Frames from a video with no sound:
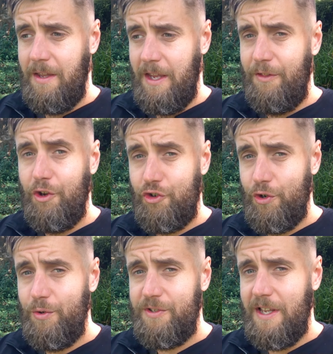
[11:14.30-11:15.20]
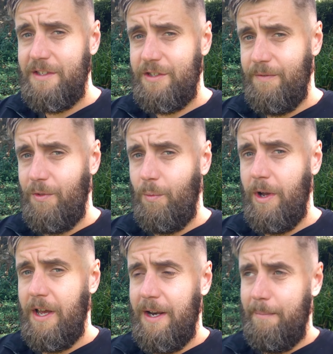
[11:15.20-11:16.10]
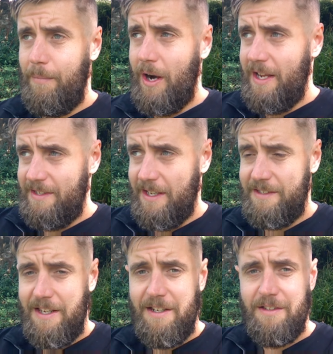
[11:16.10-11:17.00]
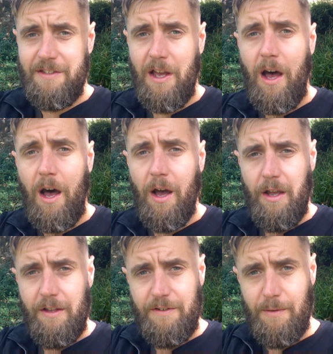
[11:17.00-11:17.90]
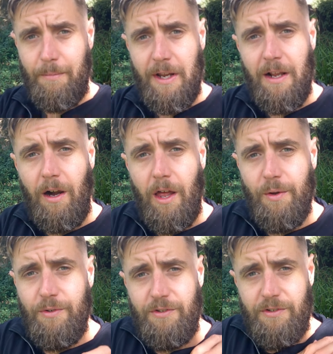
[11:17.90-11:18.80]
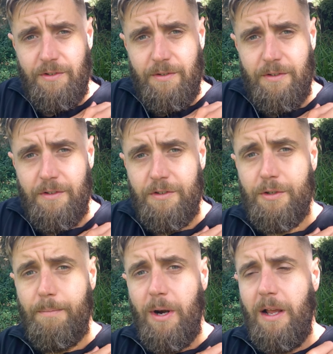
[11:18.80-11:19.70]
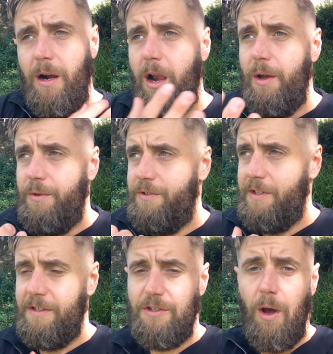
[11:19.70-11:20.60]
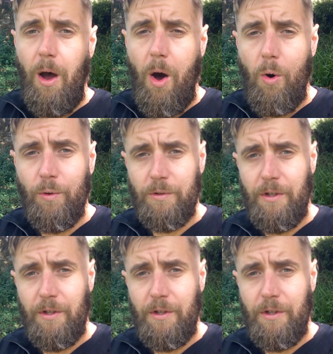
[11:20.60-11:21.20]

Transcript: in the true sense of the word embrace, as in to hug, to bring close, to bring close and to hold.